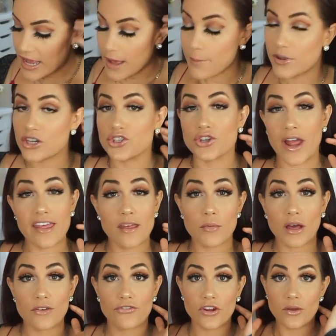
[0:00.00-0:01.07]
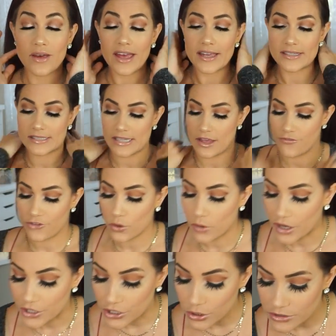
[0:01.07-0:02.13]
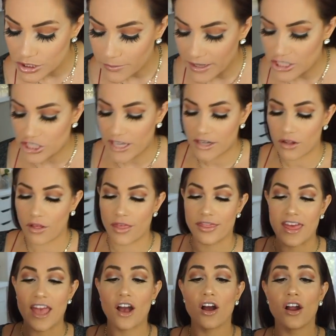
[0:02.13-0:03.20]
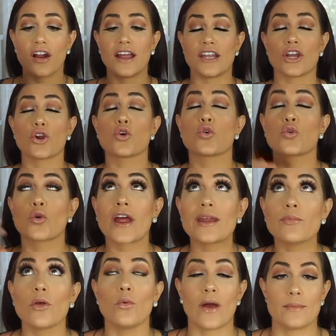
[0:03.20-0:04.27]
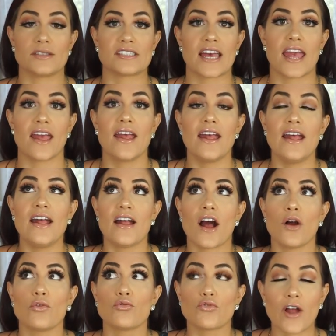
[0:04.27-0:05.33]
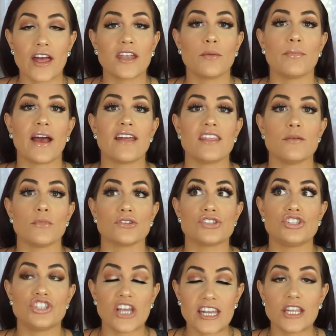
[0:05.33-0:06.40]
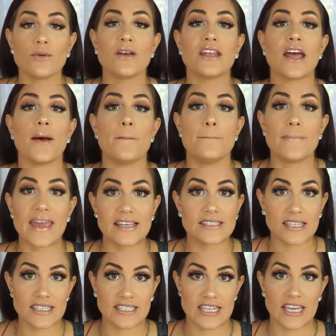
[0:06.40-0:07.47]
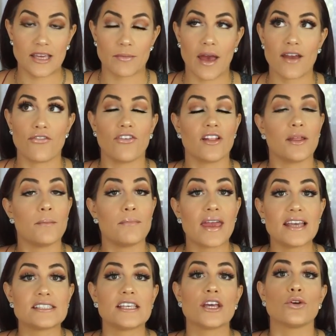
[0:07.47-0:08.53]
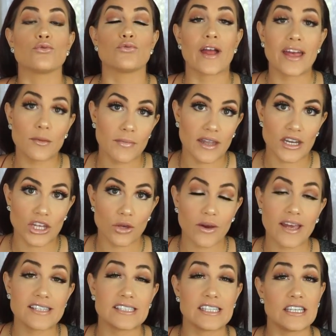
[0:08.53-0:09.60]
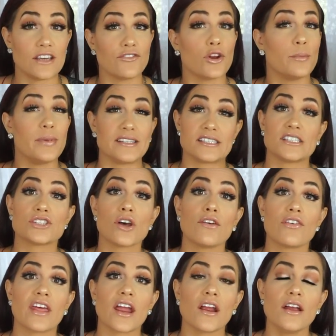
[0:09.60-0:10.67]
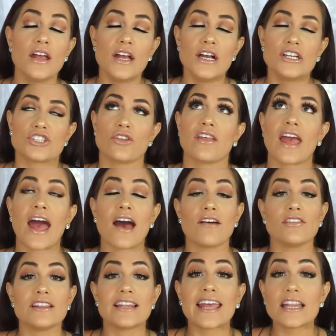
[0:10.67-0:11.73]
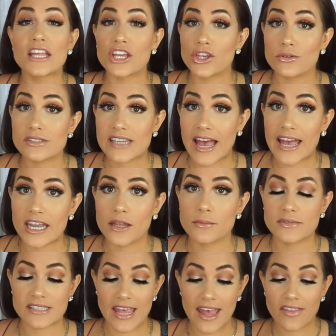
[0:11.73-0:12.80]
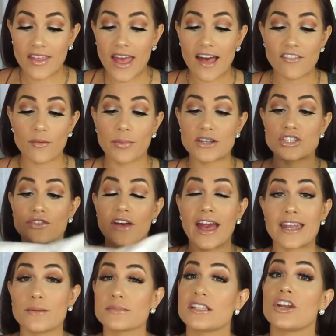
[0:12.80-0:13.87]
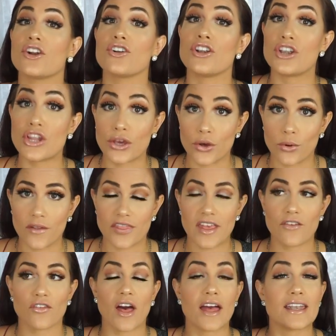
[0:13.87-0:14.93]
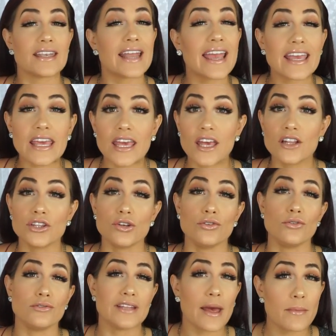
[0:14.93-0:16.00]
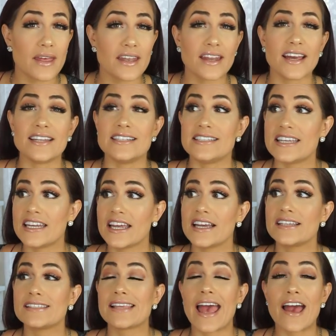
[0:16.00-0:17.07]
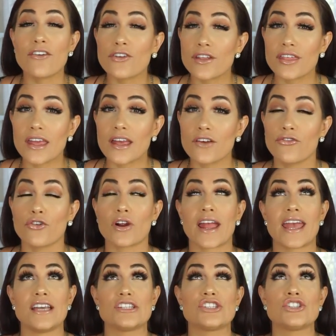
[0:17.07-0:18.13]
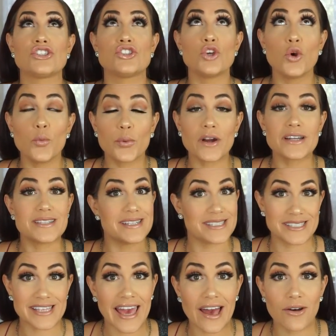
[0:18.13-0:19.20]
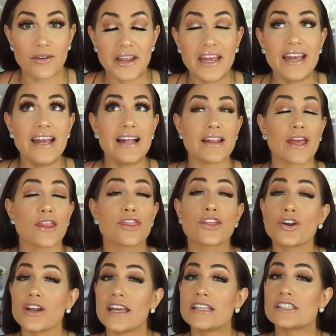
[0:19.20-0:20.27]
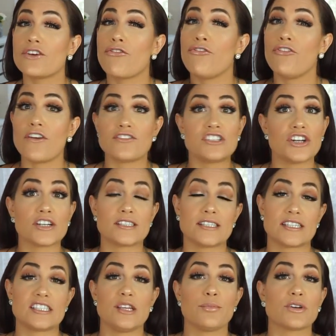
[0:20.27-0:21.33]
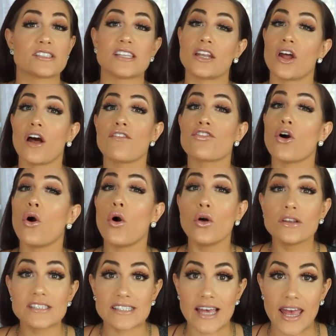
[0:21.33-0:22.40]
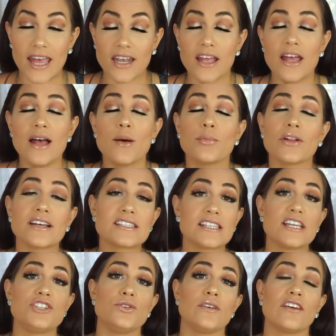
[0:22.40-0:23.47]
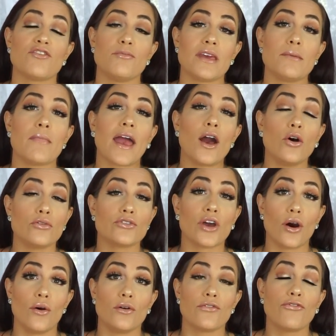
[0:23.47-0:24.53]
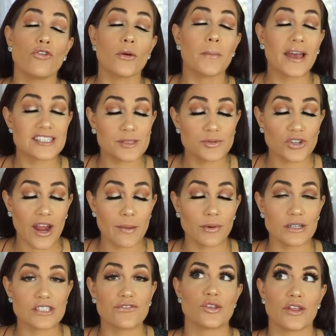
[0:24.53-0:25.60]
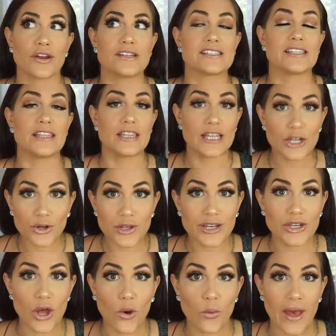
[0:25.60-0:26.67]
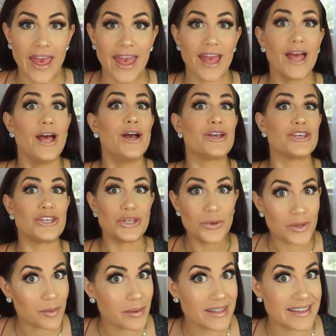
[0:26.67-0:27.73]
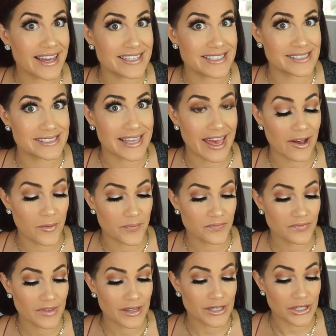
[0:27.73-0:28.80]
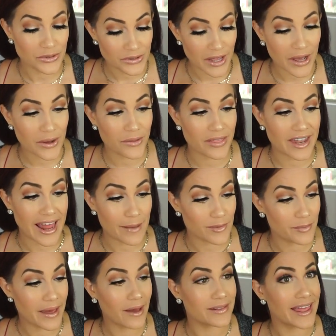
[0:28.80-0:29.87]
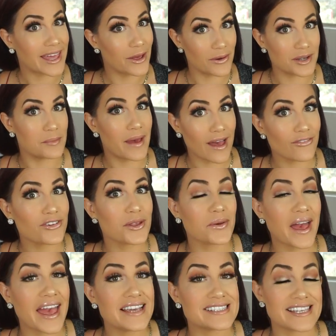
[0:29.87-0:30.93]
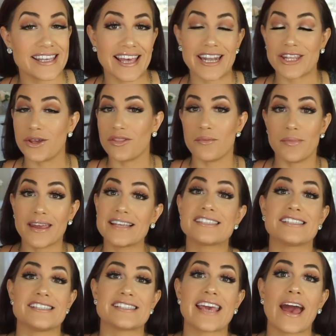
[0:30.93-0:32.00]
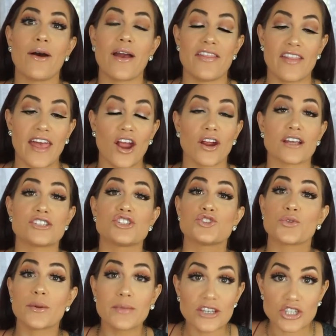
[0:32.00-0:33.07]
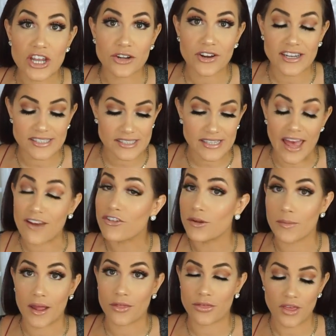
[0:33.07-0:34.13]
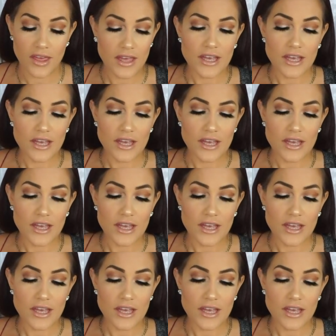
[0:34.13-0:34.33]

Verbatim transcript: I'm gonna try them on for you guys. If you are new to my channel, they are an incredible website run by the most genuine, amazing team. I feel amazing recommending you guys to give your business over there. So they have lightly used items and they have a bunch of items that are new. They've got Nike, Lululemon, Adidas, everything for a super discount like 30 to 50 or 60% off the whole site. Plus they do give me my own code for my subscribers, so there is literally no way you could beat that discount you know that I'm about like going to bat for you guys and getting you the biggest discount and they are extremely generous every month.